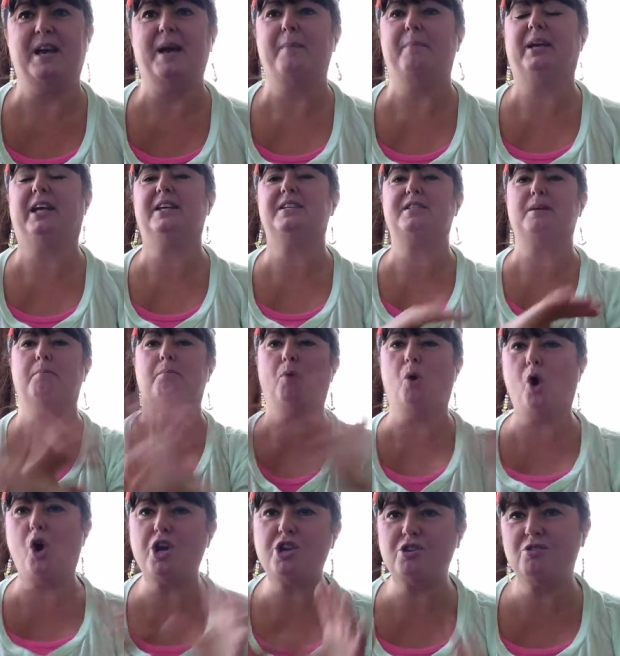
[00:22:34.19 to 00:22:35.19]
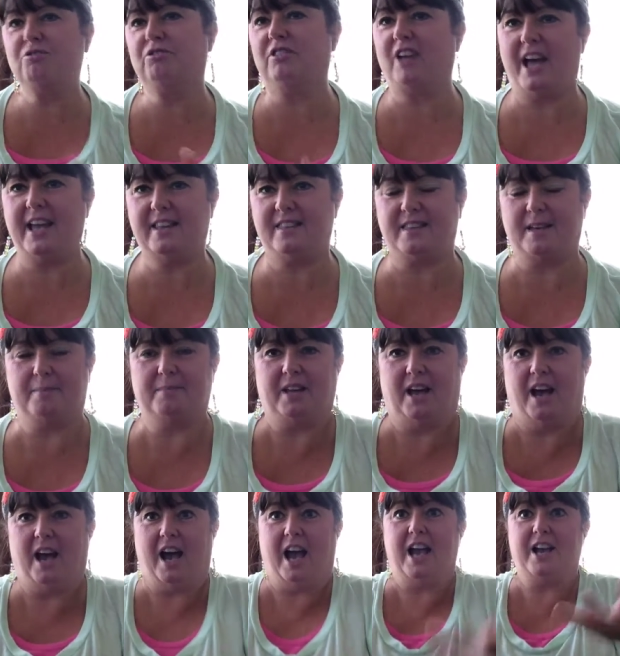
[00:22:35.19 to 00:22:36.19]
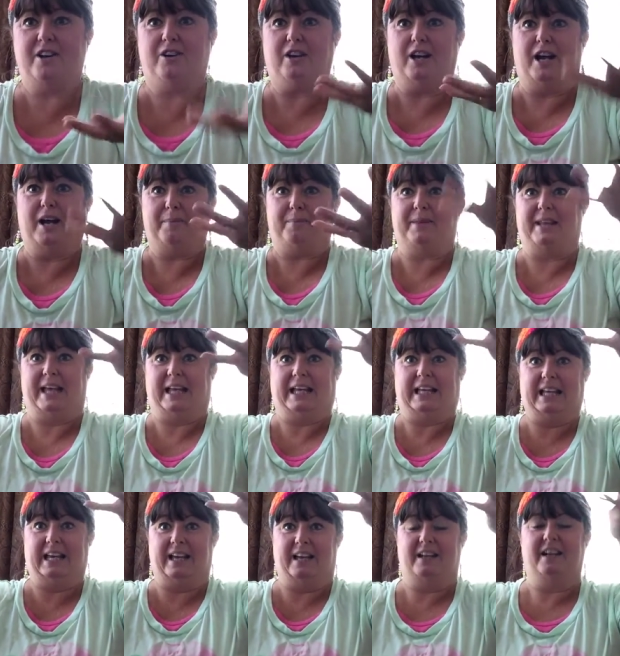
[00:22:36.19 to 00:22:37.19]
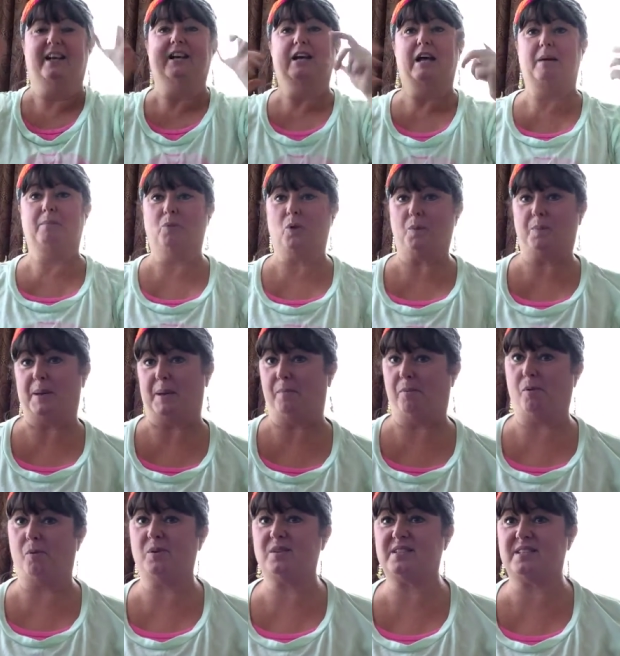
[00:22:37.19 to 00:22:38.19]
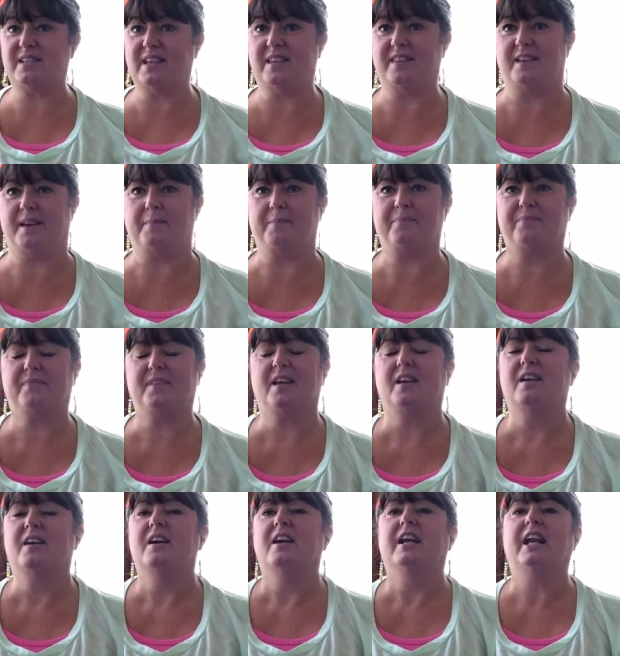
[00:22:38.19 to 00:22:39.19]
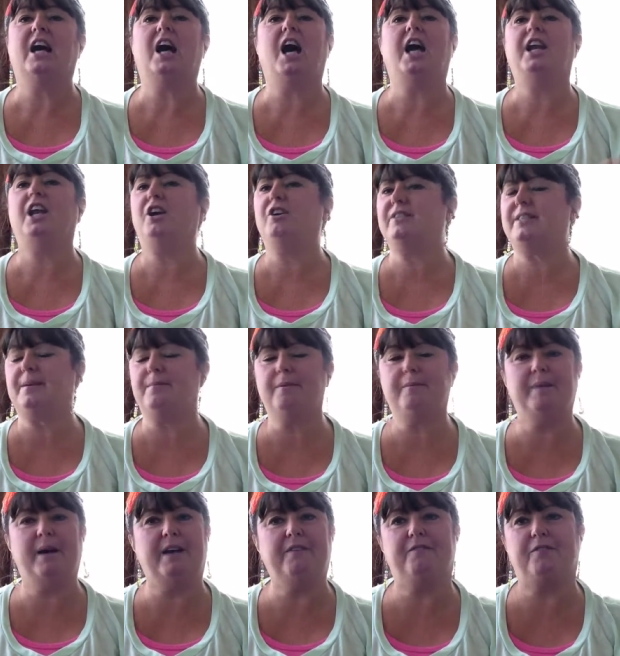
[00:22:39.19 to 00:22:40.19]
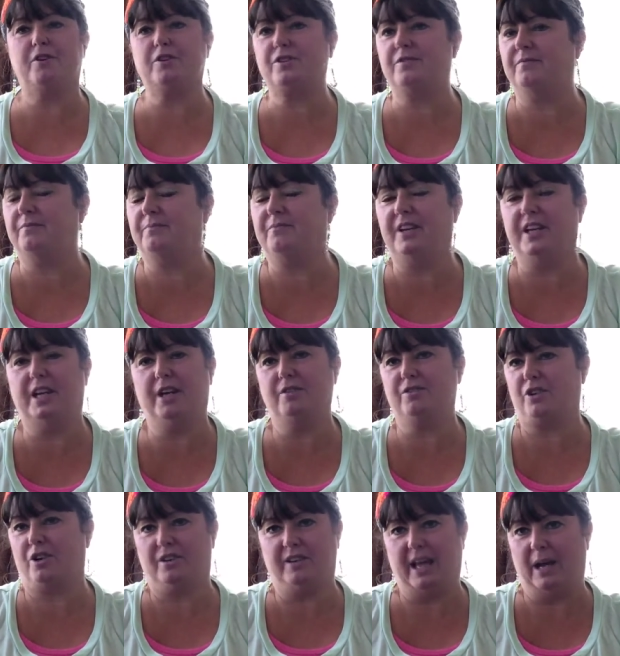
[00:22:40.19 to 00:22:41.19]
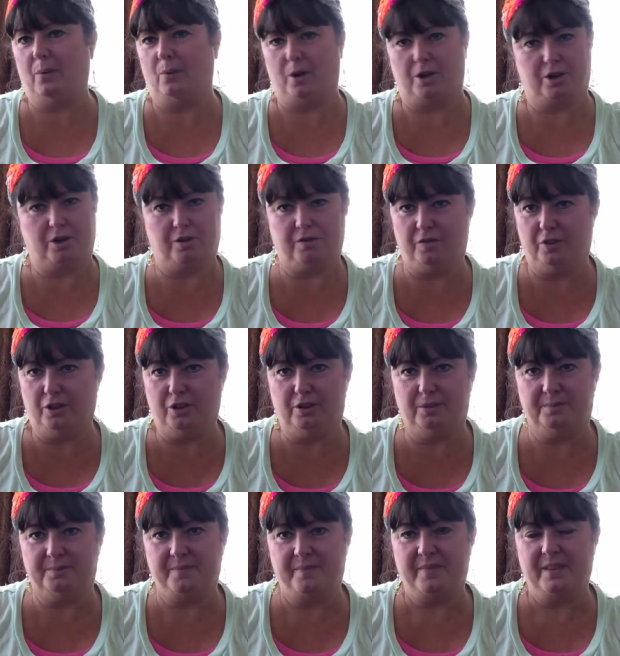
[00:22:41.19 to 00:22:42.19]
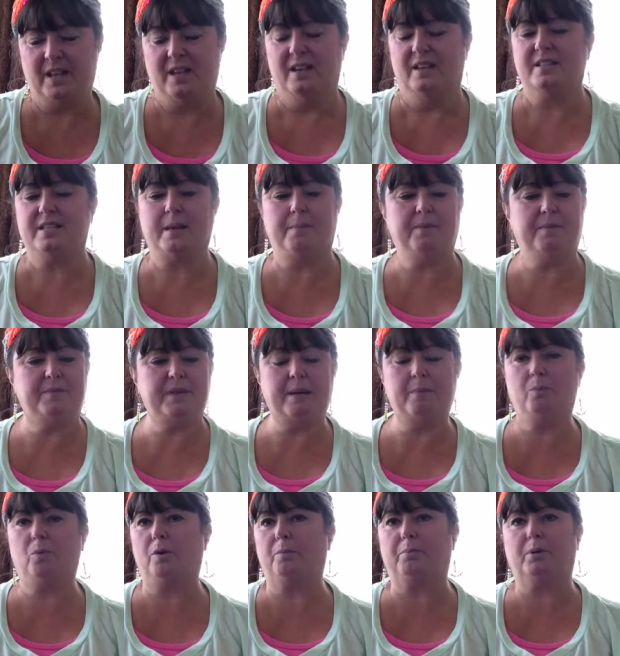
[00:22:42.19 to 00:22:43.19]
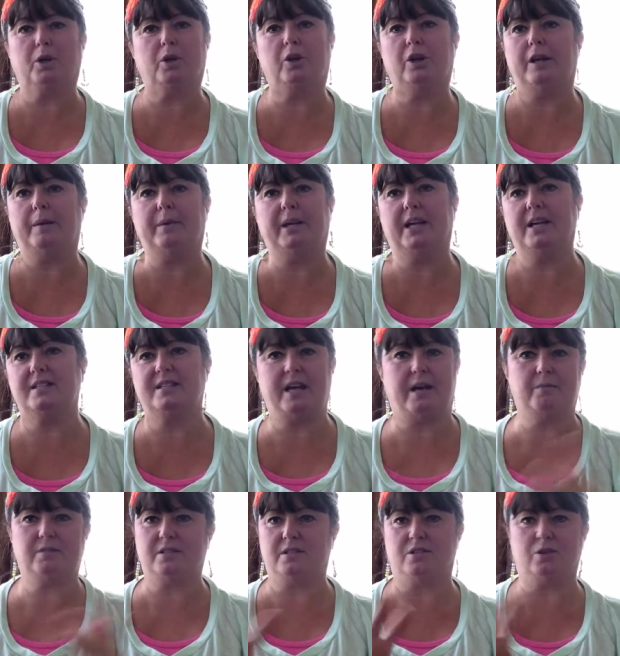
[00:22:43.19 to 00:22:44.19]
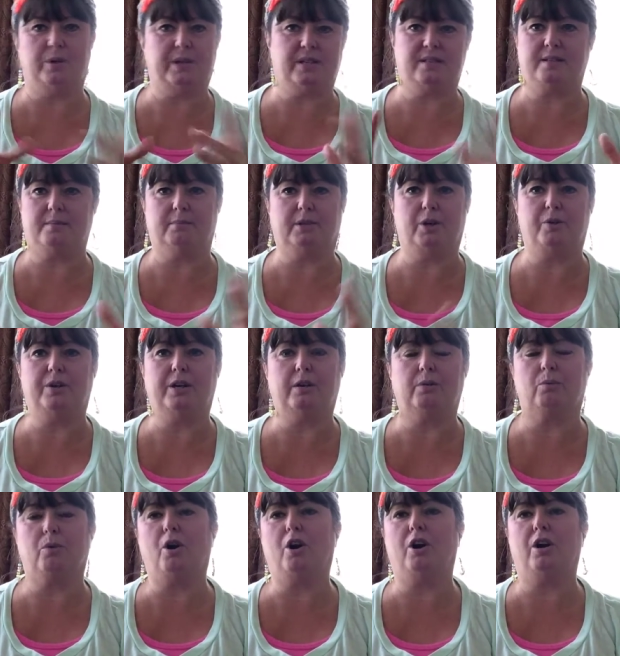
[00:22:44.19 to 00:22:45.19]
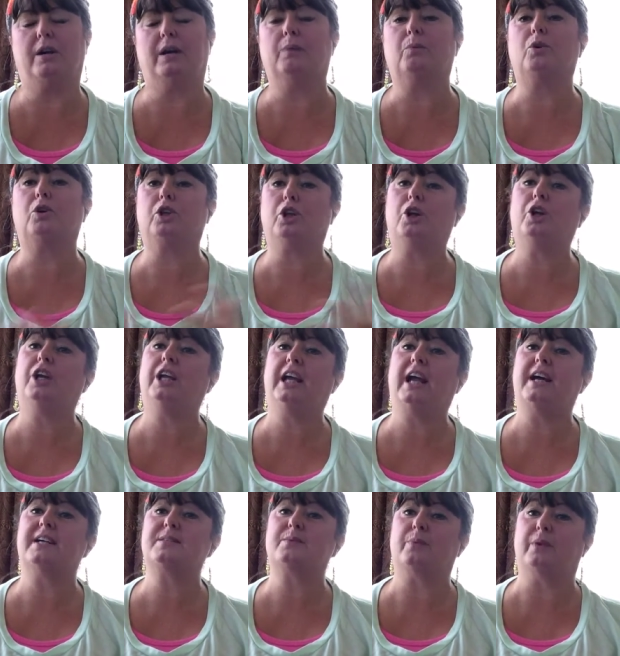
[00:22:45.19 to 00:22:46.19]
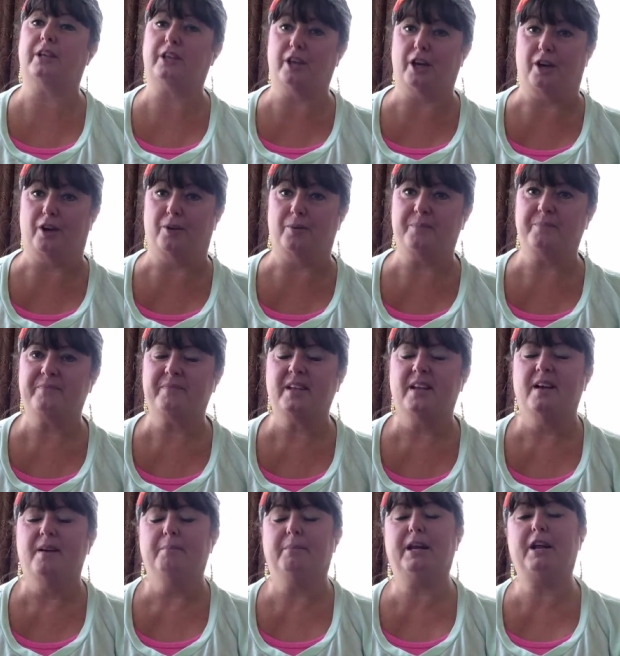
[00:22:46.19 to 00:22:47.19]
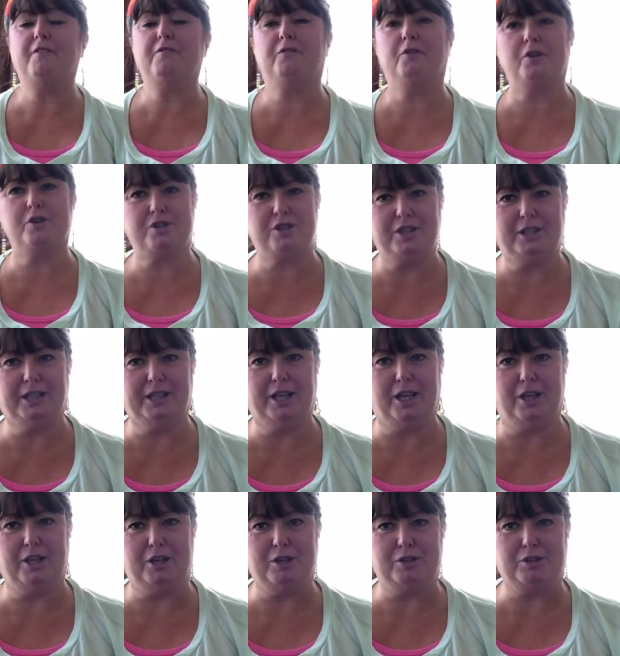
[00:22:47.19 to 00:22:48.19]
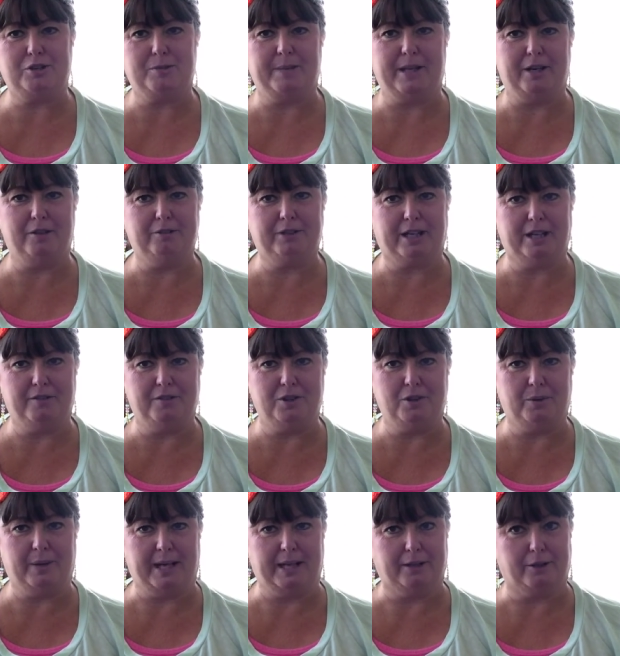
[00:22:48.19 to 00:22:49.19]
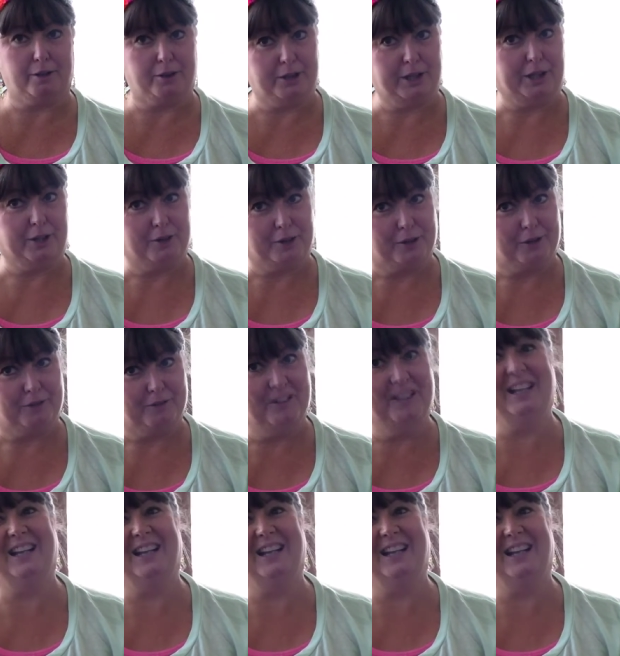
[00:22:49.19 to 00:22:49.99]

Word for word: because the more you like them, the higher up they get, and more people will see them. Now, I know some of my first videos aren't that wonderful. Some of them were blurry because I was doing some loading wrong, and we're learning as we go. But unfortunately on YouTube, they don't give you a learning curve.